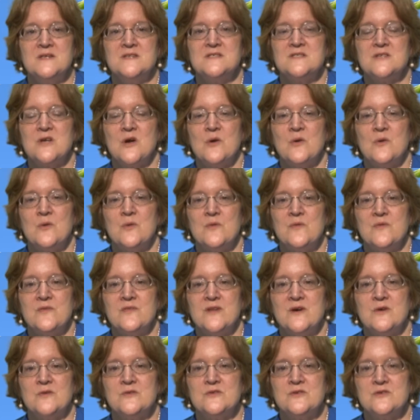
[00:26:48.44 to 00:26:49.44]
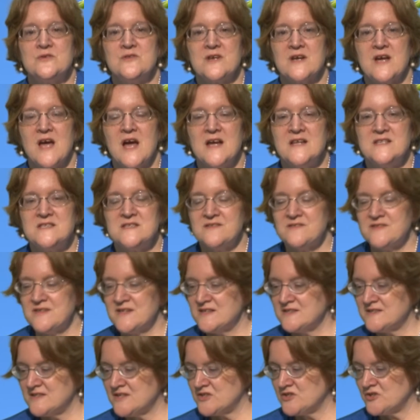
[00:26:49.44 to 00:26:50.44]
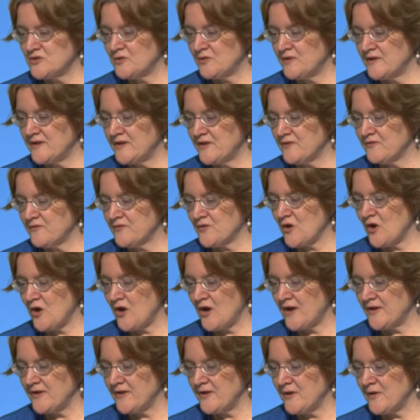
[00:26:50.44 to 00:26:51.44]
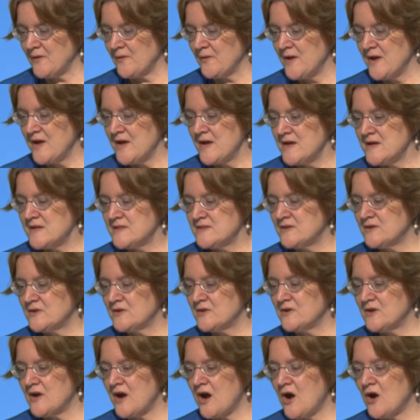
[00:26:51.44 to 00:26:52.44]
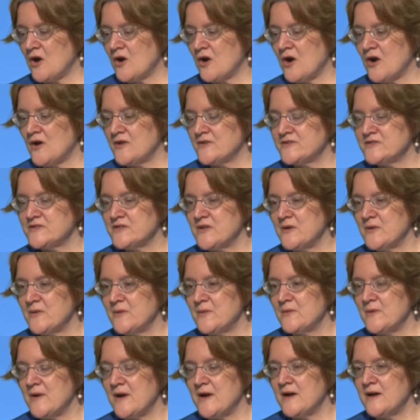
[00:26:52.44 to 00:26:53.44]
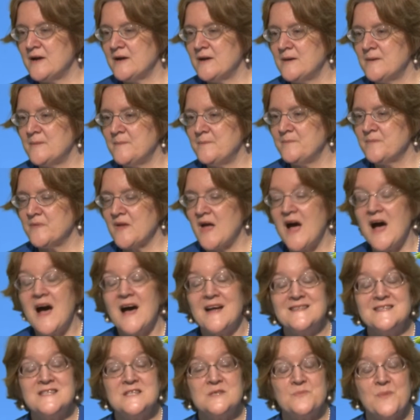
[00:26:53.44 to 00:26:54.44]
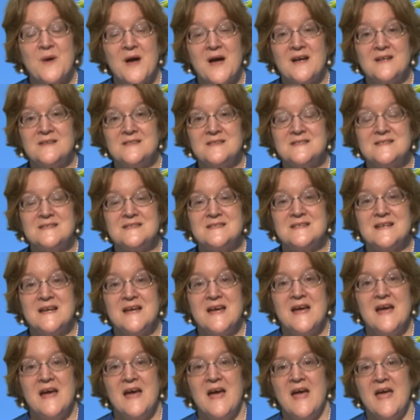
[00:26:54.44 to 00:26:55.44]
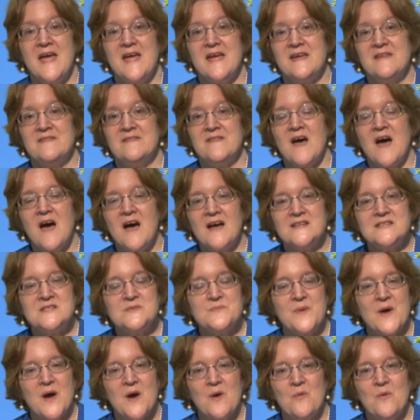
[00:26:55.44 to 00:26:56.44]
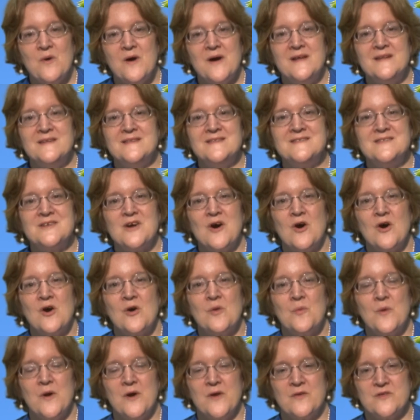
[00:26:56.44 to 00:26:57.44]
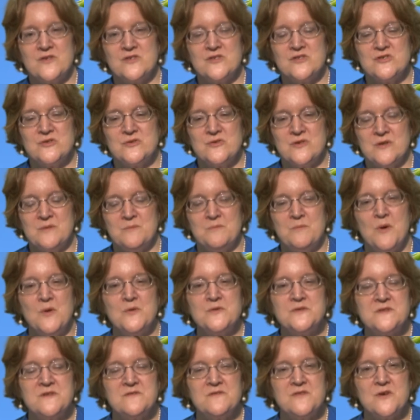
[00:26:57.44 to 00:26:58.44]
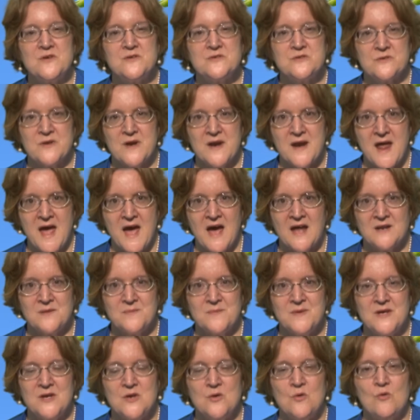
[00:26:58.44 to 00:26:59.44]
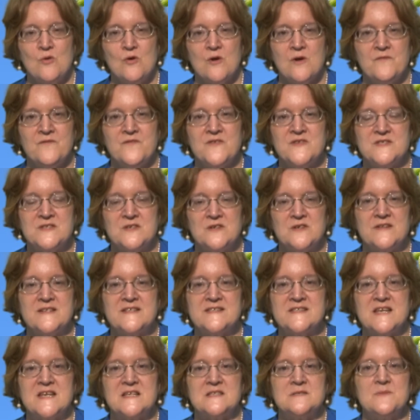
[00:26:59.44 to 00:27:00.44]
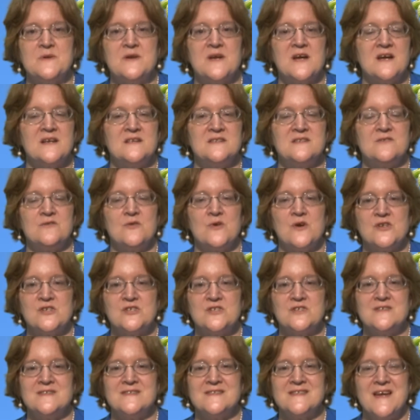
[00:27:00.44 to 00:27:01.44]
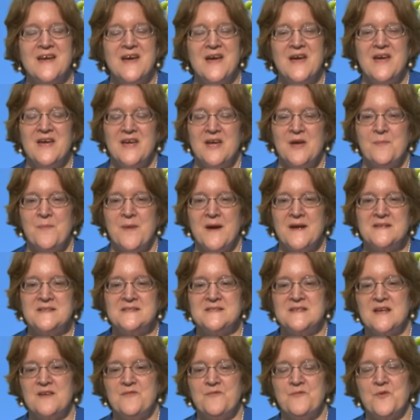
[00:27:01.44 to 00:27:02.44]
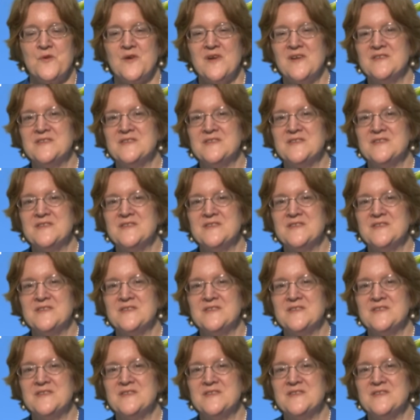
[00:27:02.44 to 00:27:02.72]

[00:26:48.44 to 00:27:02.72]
So those are the kinds of things that you'll hear for audio. There are also hotspots, and the hotspot ones are where the student, most of those are anatomy or physical assessment kinds of questions. It might say, for